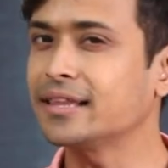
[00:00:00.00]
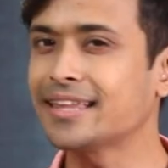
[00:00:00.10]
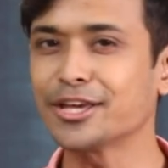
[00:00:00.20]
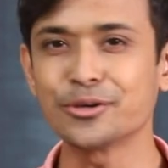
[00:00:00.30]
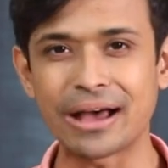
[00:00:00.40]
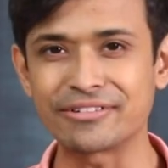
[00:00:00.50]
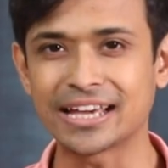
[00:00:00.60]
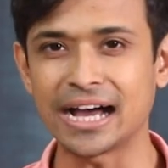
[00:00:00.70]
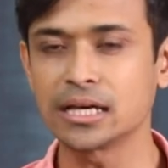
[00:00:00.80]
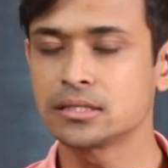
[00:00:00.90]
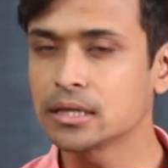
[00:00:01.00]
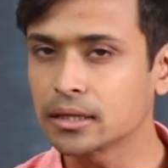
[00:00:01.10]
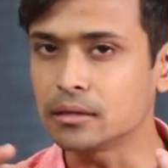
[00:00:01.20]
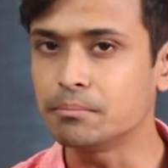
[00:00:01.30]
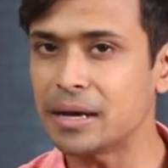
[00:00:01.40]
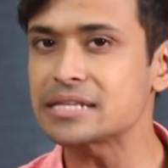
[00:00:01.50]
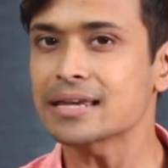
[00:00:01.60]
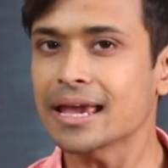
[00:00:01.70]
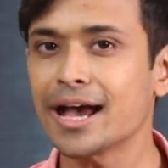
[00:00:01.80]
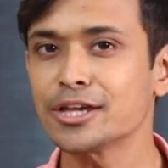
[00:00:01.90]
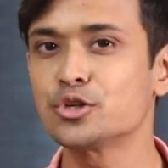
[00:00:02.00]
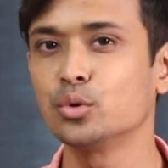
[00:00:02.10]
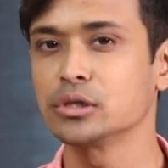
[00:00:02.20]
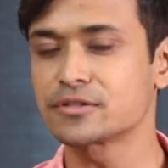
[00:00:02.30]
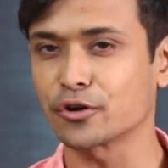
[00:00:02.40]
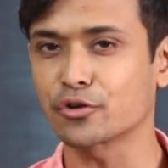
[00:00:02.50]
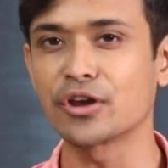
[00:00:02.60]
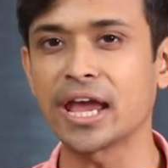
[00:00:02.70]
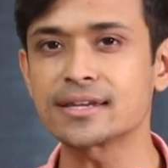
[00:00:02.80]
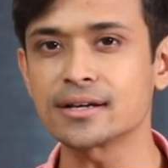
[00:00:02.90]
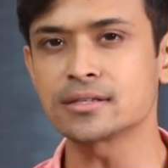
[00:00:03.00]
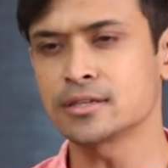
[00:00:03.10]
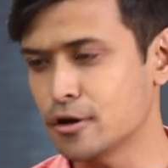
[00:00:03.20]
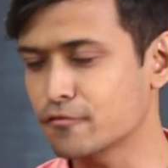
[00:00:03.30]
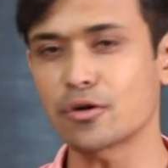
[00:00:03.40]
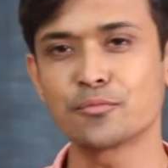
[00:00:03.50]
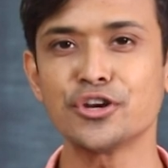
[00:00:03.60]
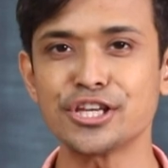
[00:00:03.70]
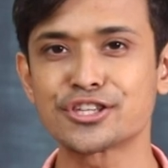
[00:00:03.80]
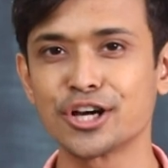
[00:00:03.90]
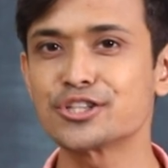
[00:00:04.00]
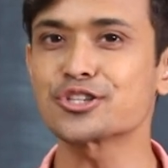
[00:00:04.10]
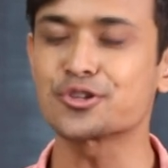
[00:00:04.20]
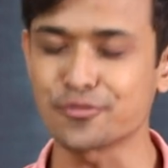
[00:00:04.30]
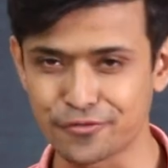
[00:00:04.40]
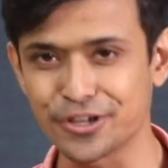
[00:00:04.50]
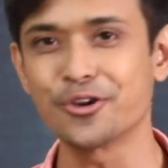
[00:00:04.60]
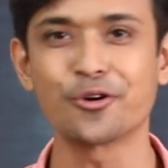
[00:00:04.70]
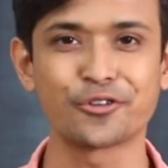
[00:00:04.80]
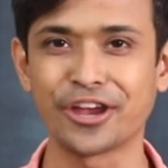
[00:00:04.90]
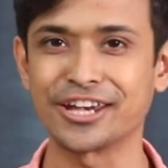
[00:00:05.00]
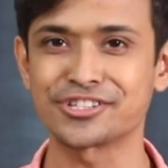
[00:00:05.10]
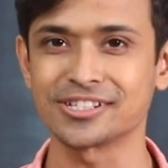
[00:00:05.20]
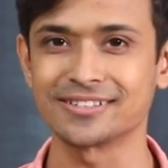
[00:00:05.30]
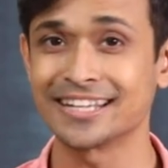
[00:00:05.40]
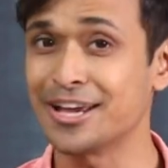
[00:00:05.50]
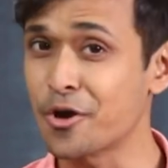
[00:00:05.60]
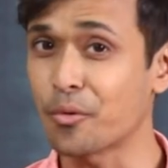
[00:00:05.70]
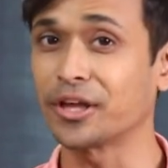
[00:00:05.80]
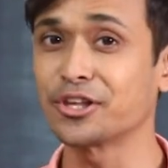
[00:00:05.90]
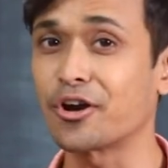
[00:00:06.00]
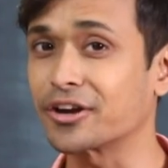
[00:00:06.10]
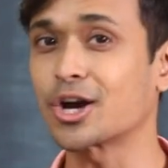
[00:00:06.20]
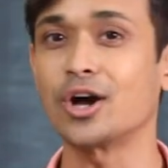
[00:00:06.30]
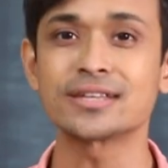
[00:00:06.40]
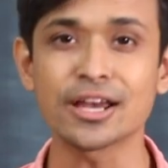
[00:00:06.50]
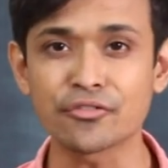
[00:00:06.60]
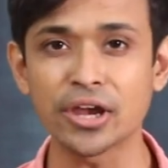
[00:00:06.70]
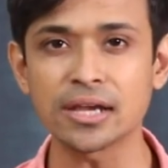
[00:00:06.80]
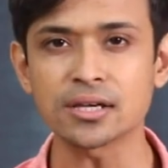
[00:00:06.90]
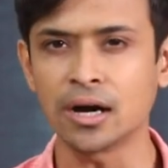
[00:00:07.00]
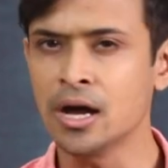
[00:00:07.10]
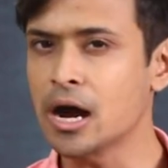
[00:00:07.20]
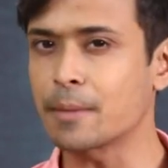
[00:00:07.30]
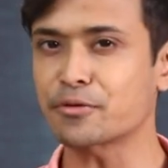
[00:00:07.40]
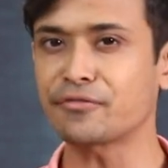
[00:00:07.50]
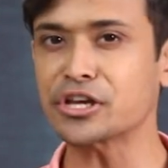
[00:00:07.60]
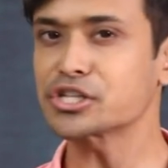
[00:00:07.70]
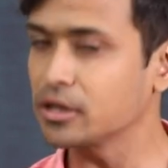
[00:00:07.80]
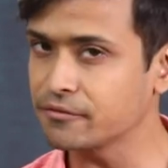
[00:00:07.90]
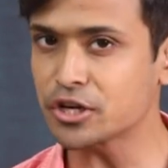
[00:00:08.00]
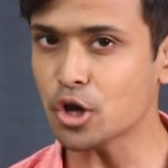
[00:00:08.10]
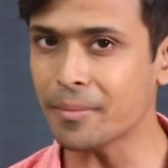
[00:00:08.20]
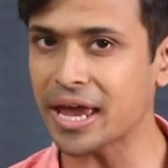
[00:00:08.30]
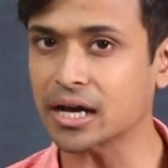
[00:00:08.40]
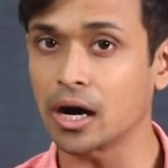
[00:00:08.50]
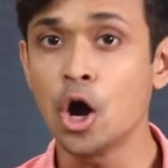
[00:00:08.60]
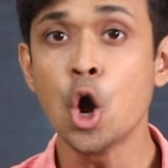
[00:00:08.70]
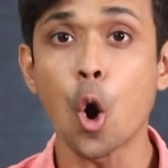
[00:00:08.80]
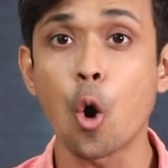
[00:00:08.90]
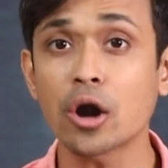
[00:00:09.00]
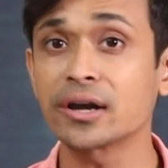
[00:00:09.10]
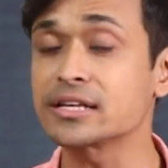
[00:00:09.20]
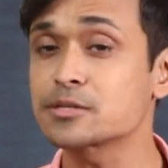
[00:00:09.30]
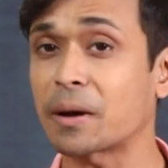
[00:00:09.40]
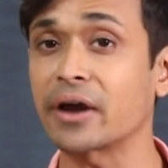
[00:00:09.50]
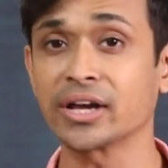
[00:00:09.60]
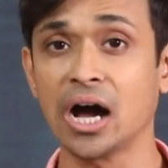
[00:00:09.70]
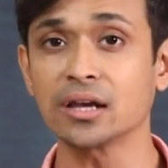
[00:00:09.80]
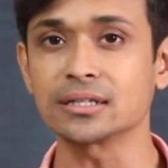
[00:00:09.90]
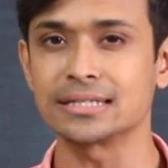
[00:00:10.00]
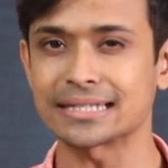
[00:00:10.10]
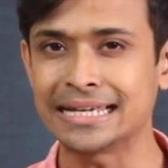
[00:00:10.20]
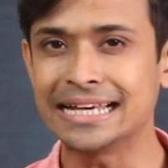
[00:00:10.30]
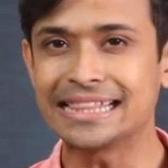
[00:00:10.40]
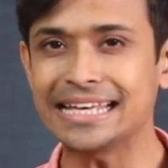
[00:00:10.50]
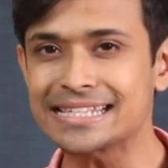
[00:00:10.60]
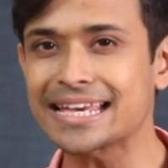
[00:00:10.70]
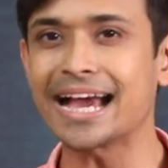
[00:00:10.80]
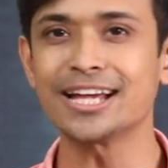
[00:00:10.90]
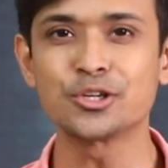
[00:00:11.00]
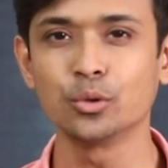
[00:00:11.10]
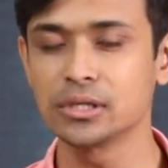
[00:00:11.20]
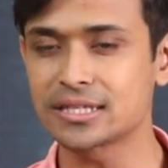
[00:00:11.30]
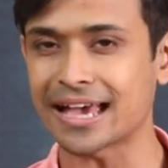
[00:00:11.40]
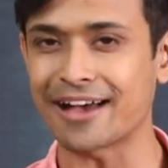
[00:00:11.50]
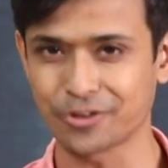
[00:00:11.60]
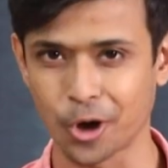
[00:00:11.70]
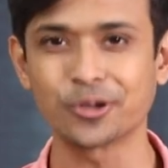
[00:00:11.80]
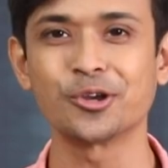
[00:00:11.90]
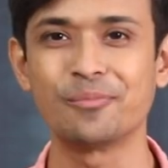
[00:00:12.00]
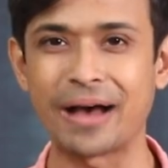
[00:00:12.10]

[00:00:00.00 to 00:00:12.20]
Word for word: And there you have it guys, the best AI tools for creators from research to video creation whether you're a content creator, a professional video maker, or an aspiring artist. These AI tools have got your